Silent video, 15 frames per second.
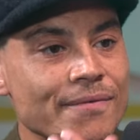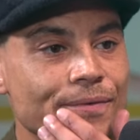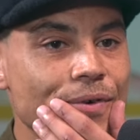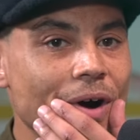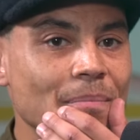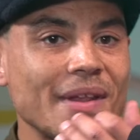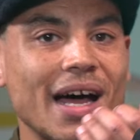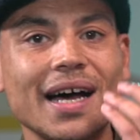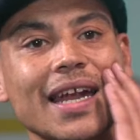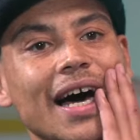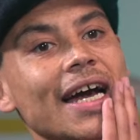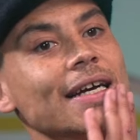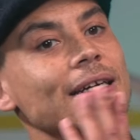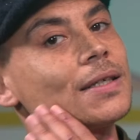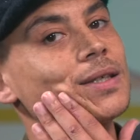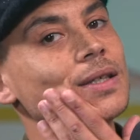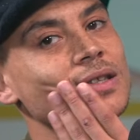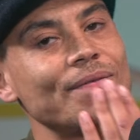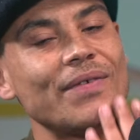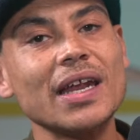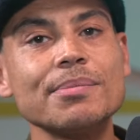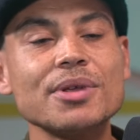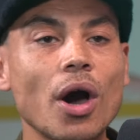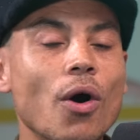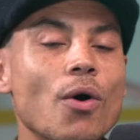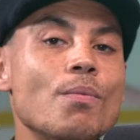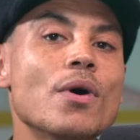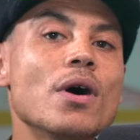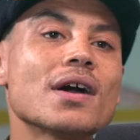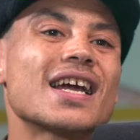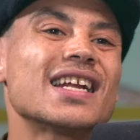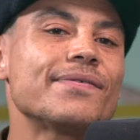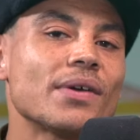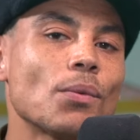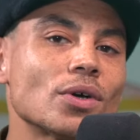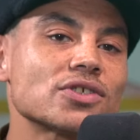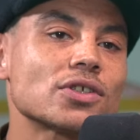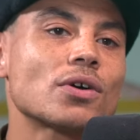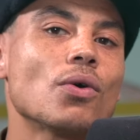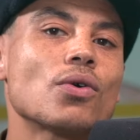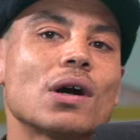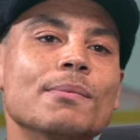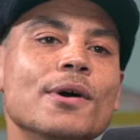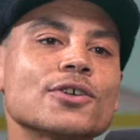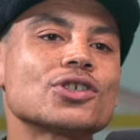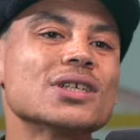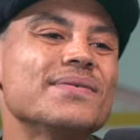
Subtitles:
from that, like, develop your own work, and if it wants to go commercial,